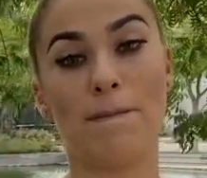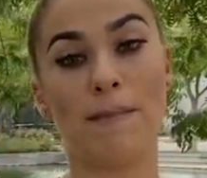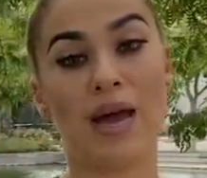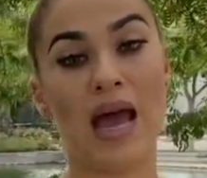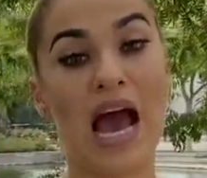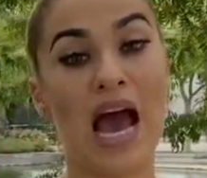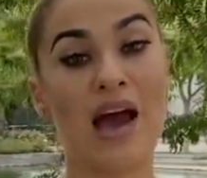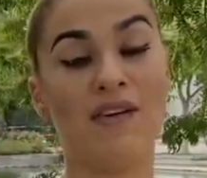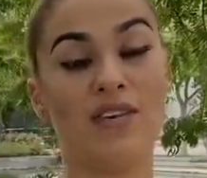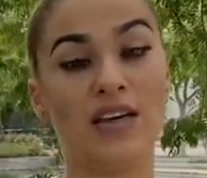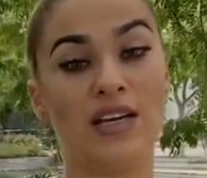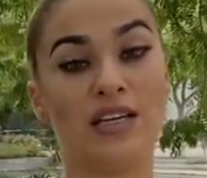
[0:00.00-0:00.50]

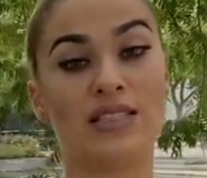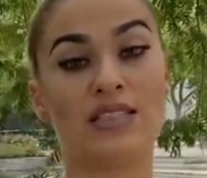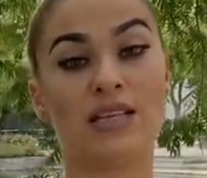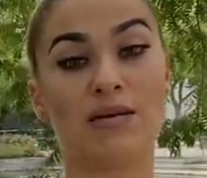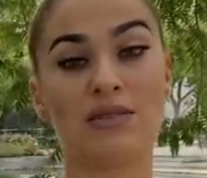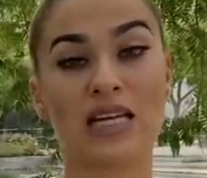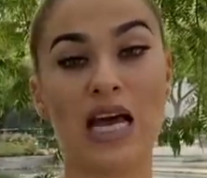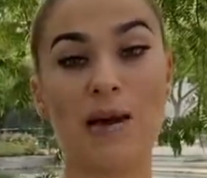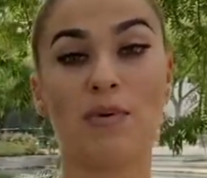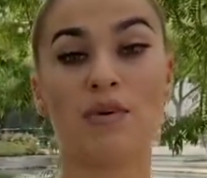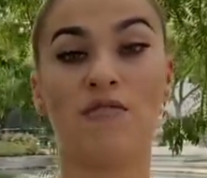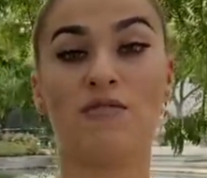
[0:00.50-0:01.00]
having some
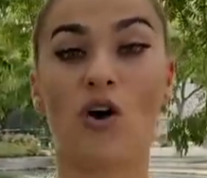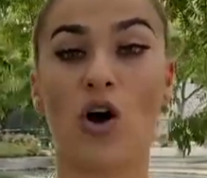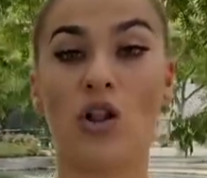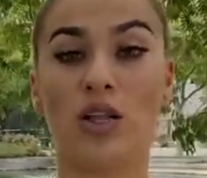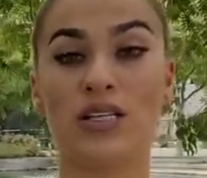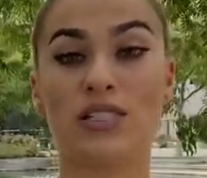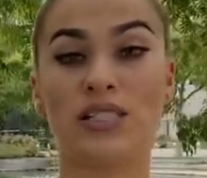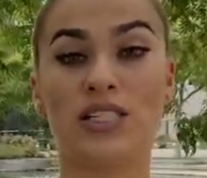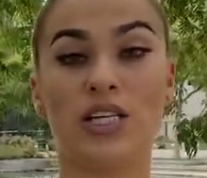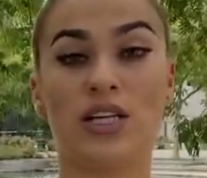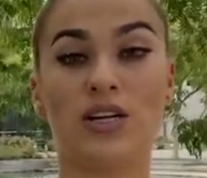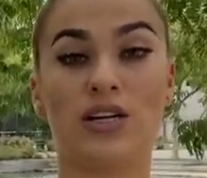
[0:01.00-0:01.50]
type of
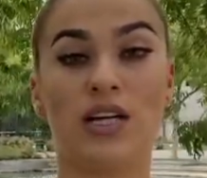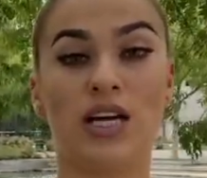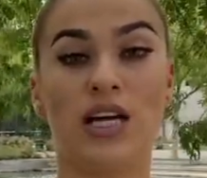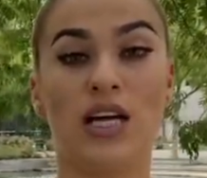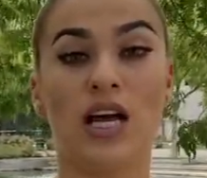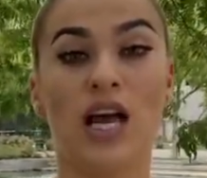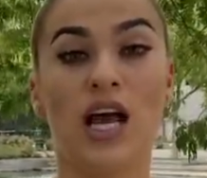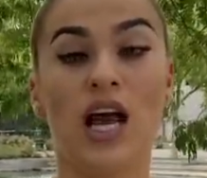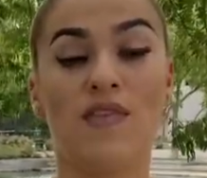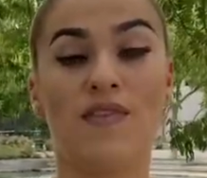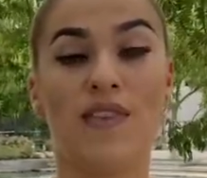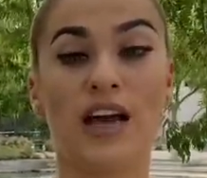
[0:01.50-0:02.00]
volunteering
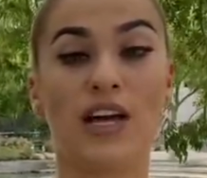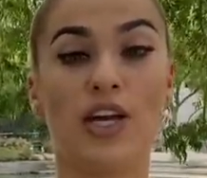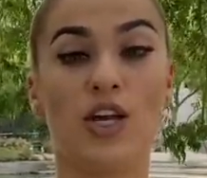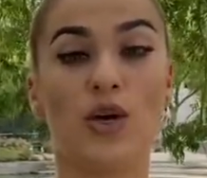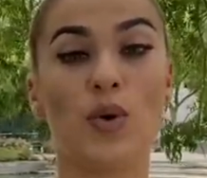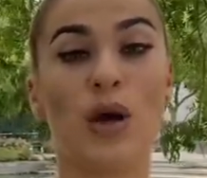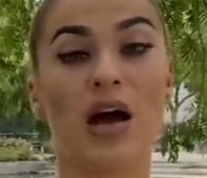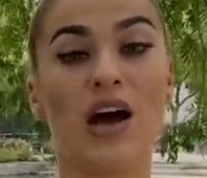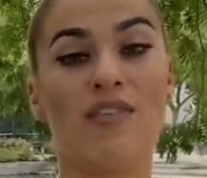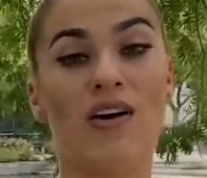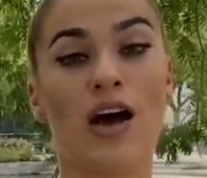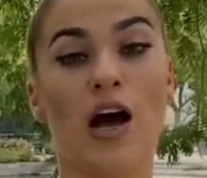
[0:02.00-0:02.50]
that
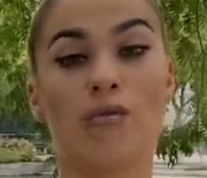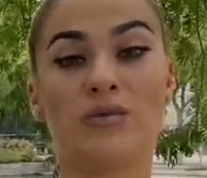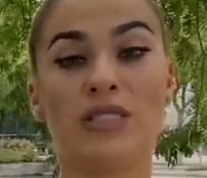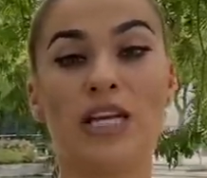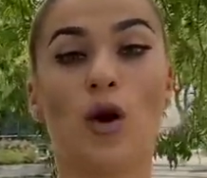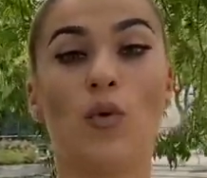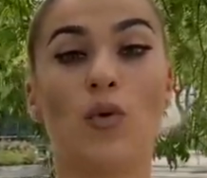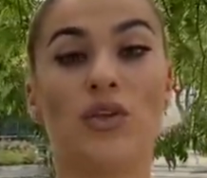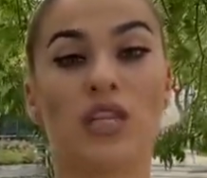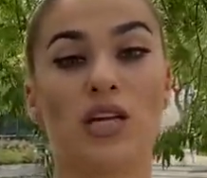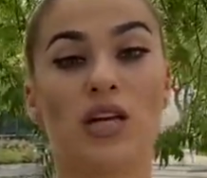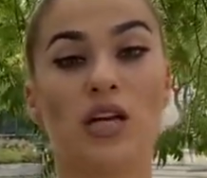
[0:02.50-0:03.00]
you have helped
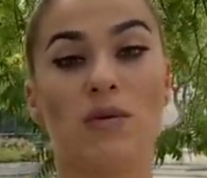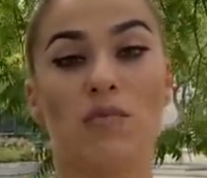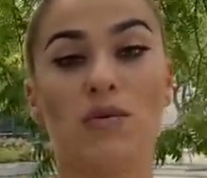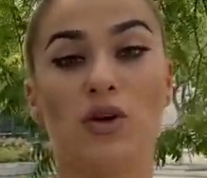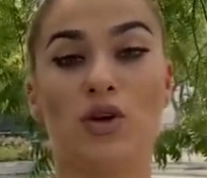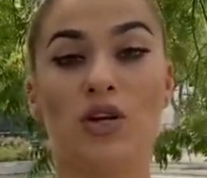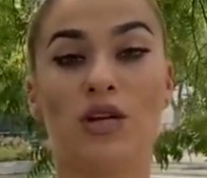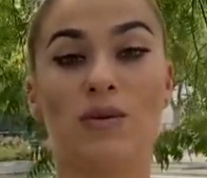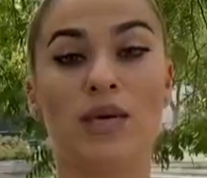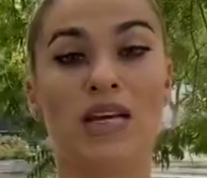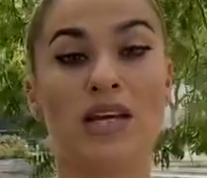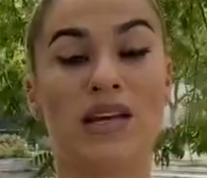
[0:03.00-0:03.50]
out with the
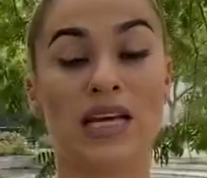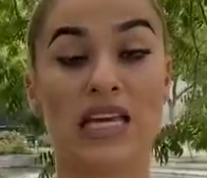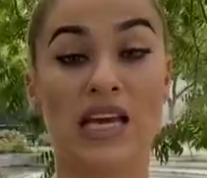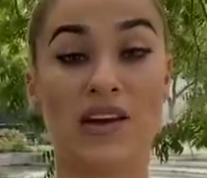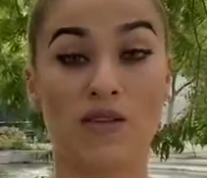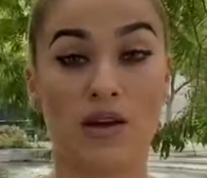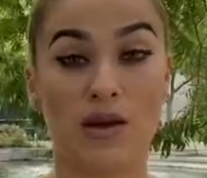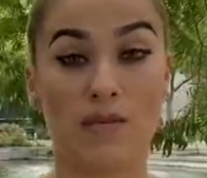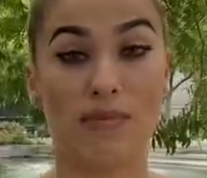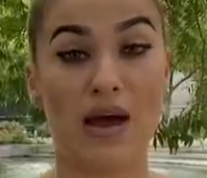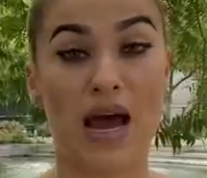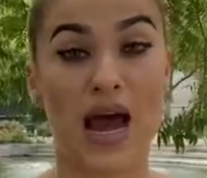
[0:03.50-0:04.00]
community and
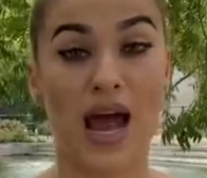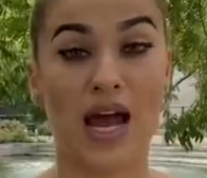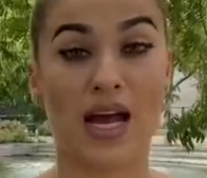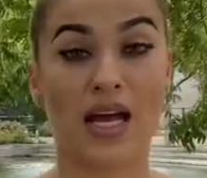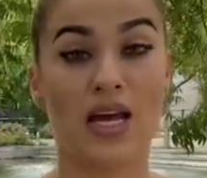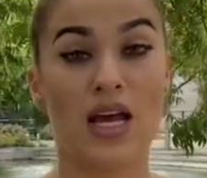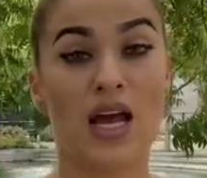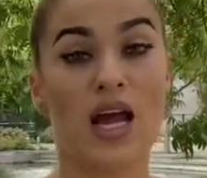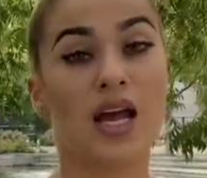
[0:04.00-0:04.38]
giving back.